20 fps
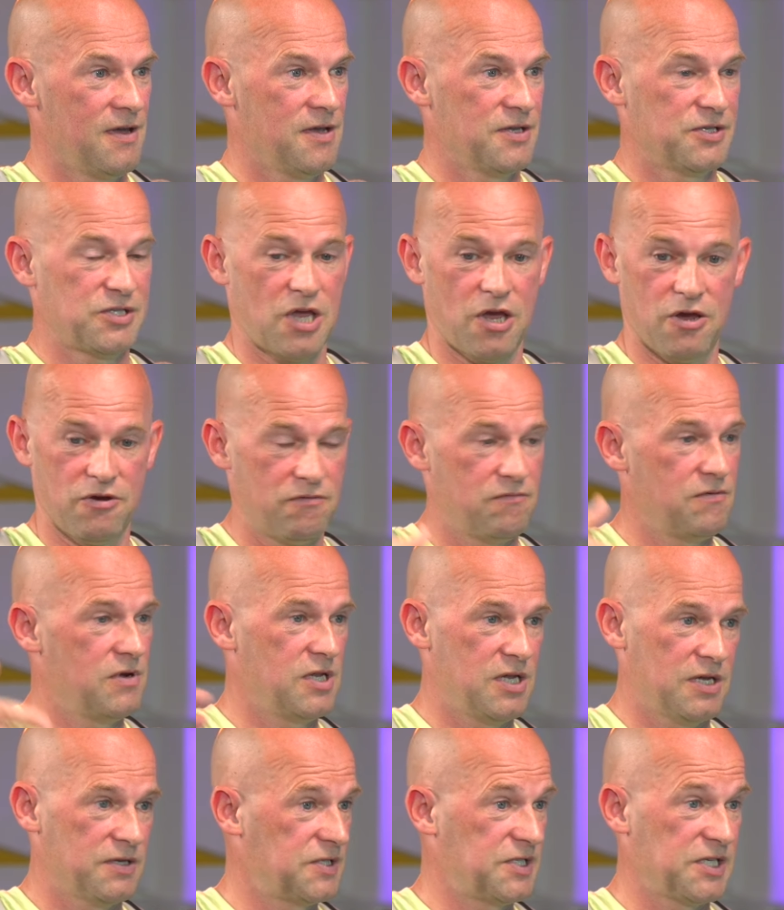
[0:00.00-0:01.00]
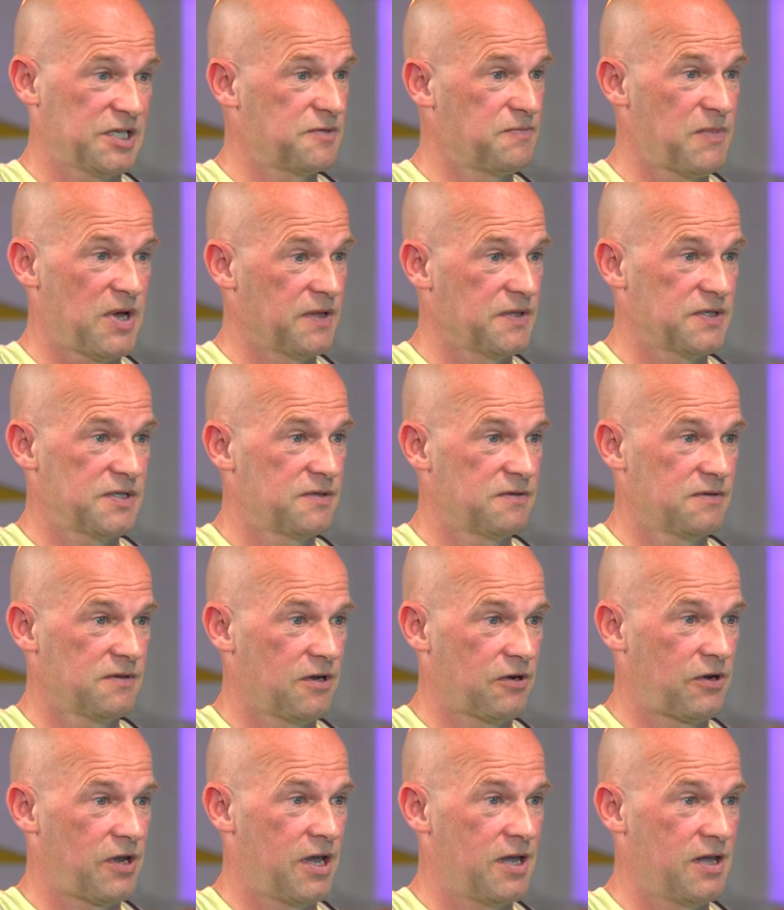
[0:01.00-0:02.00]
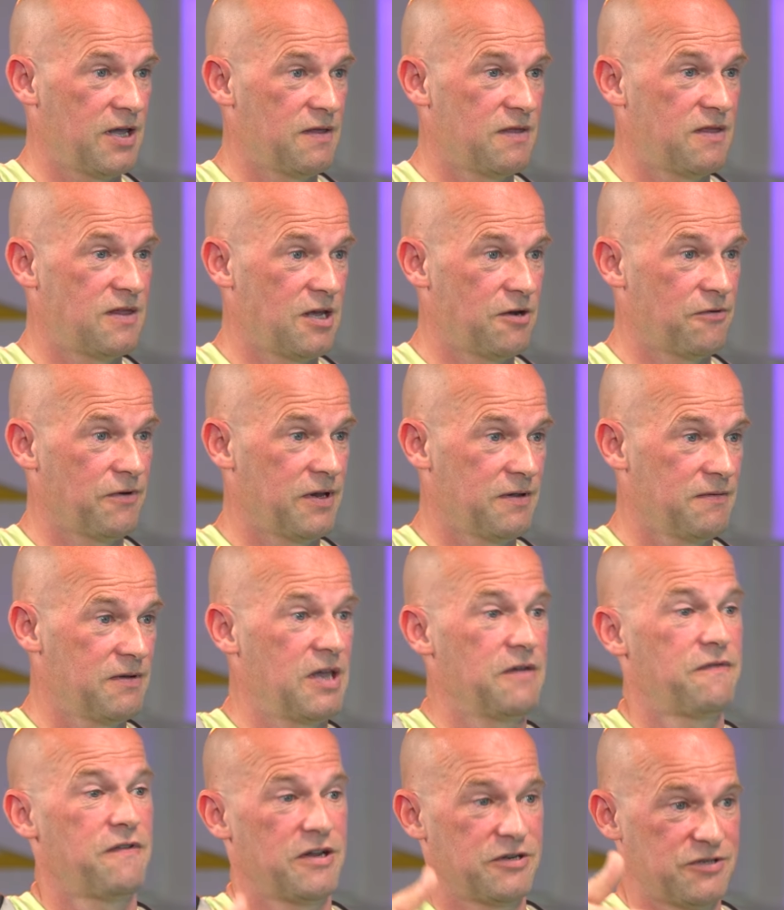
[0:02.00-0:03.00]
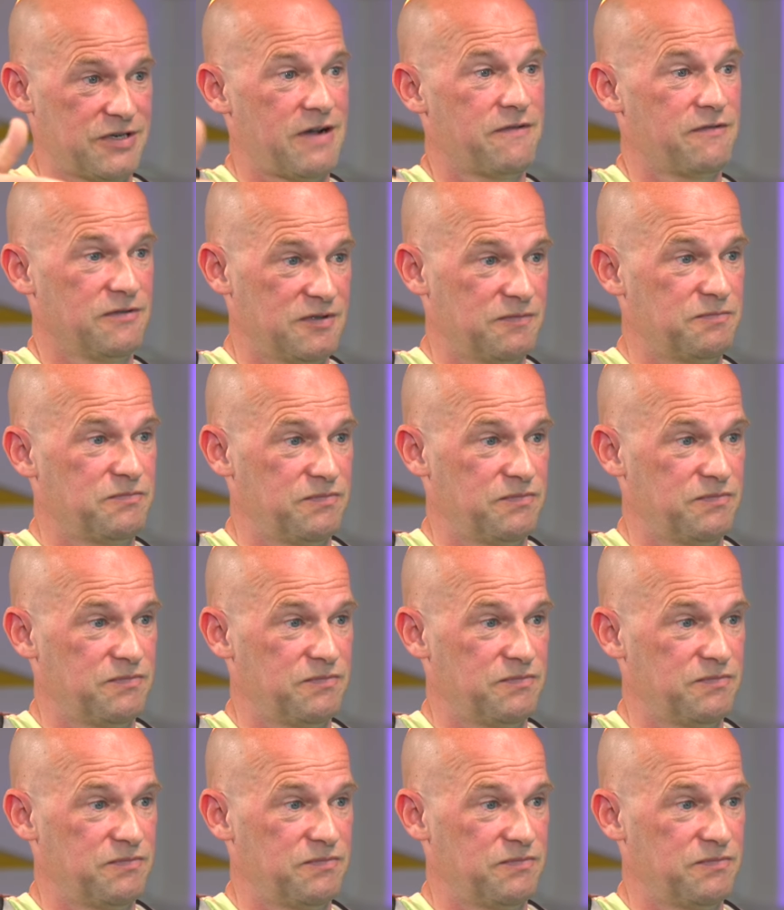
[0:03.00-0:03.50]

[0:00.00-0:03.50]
So 6 months. Okay, in theory, if you